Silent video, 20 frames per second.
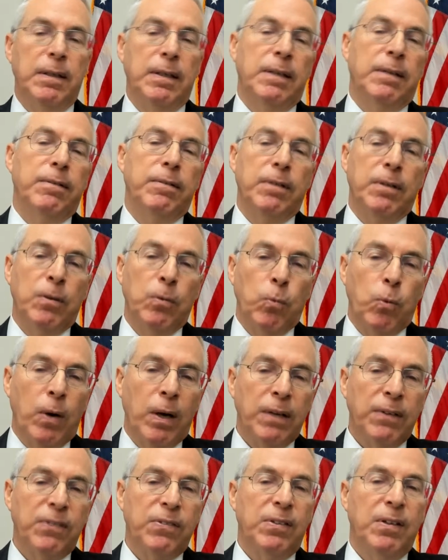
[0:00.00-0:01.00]
in
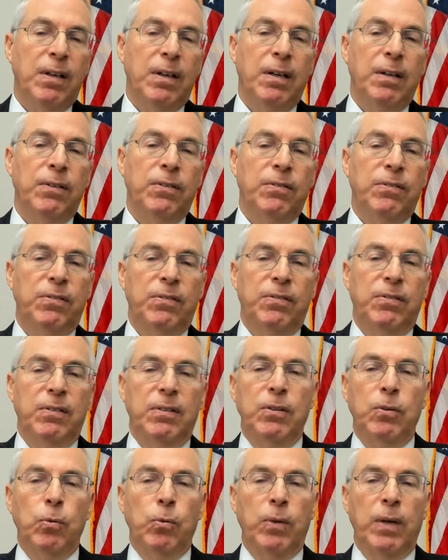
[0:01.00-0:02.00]
one
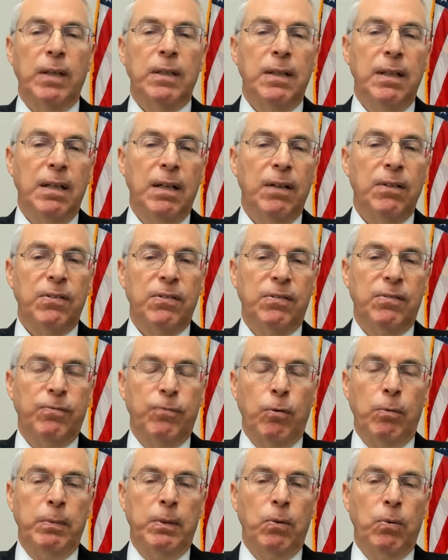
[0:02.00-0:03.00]
sense, you get less
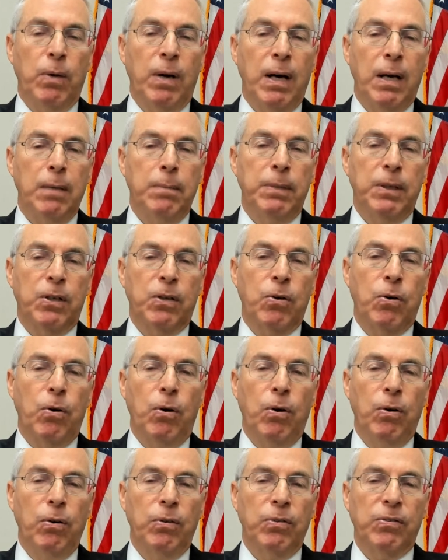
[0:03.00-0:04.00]
from Iran
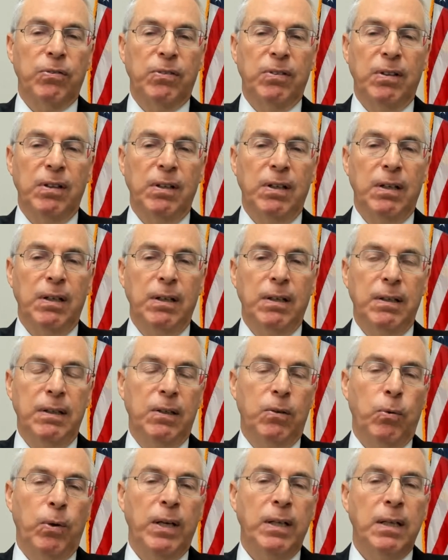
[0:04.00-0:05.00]
because
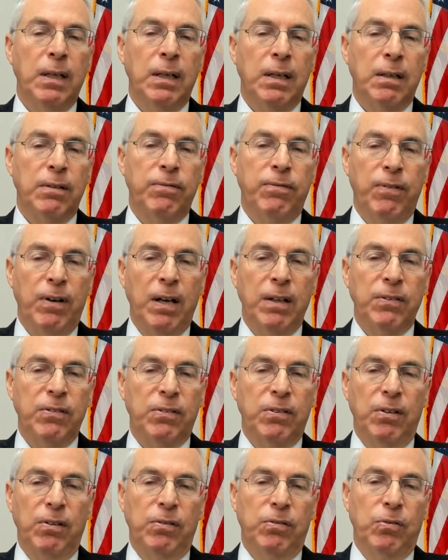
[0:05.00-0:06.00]
Iranian
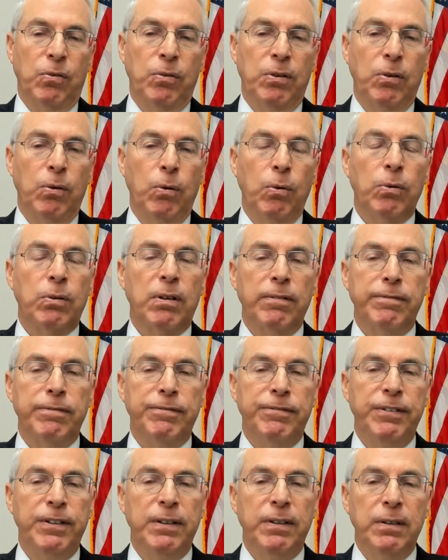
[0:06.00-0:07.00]
advances on nuclear
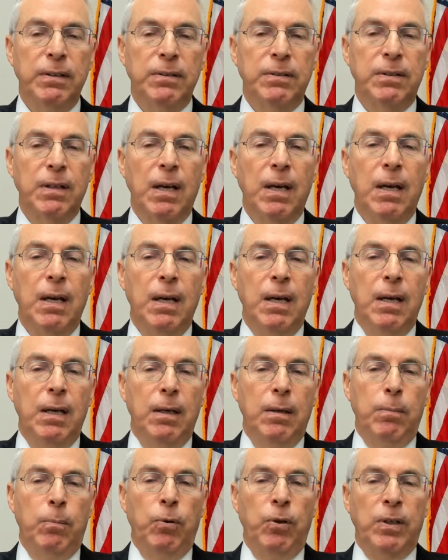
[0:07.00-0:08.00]
field
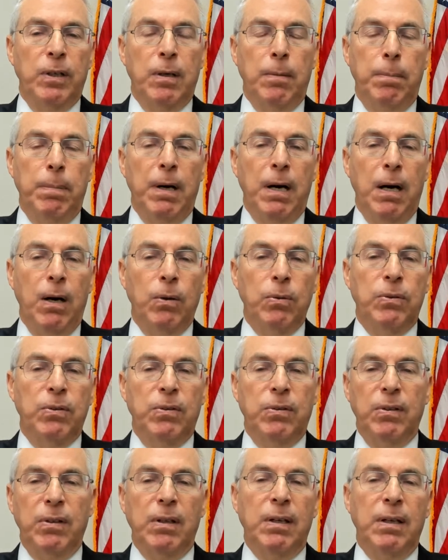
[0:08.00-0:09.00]
bring
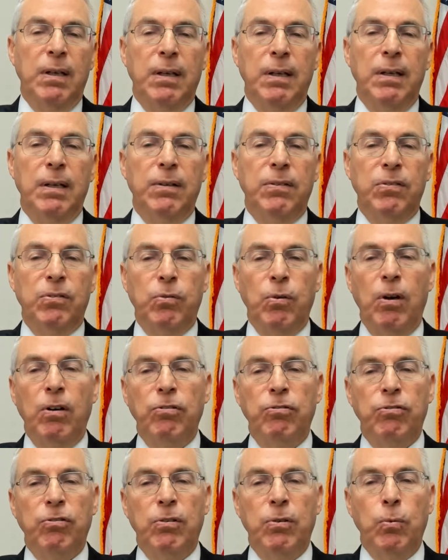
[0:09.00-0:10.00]
about a
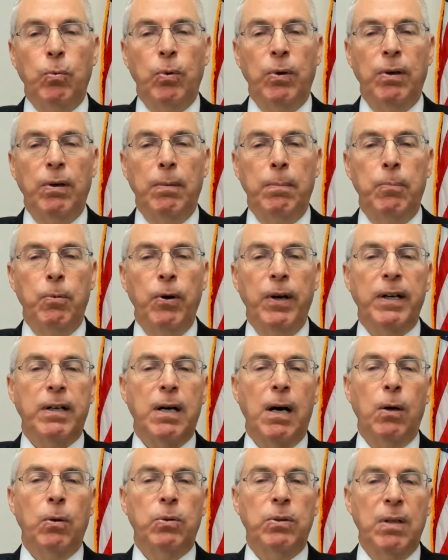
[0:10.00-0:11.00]
situation where
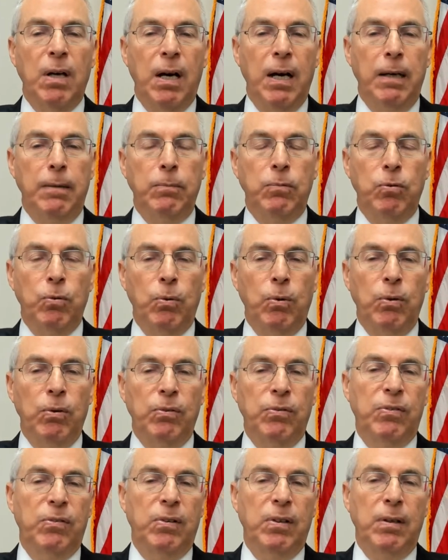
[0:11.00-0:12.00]
breakout time
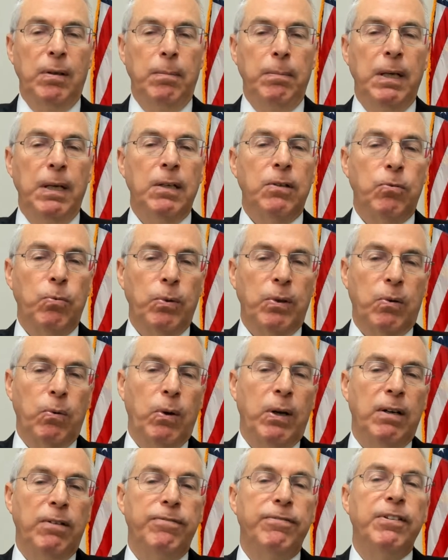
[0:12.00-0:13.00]
towards military
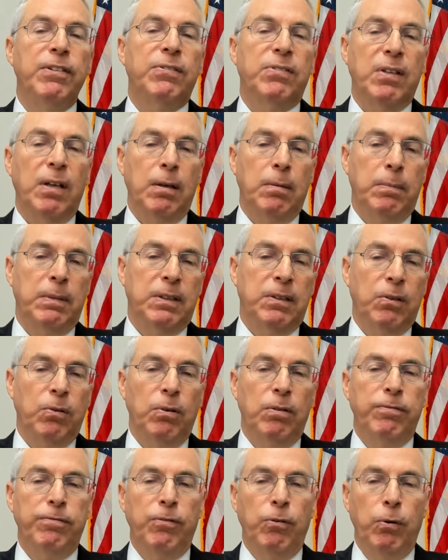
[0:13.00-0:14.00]
grade fissile
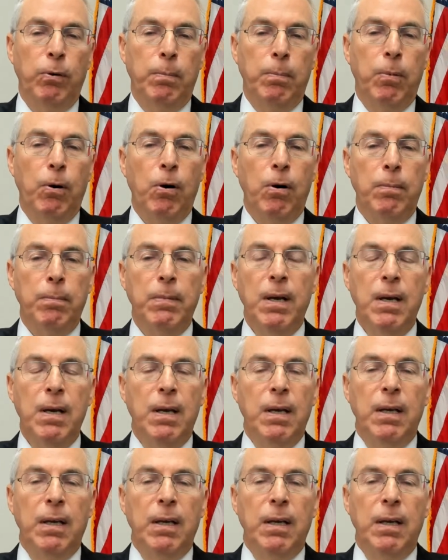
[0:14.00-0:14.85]
material for a bomb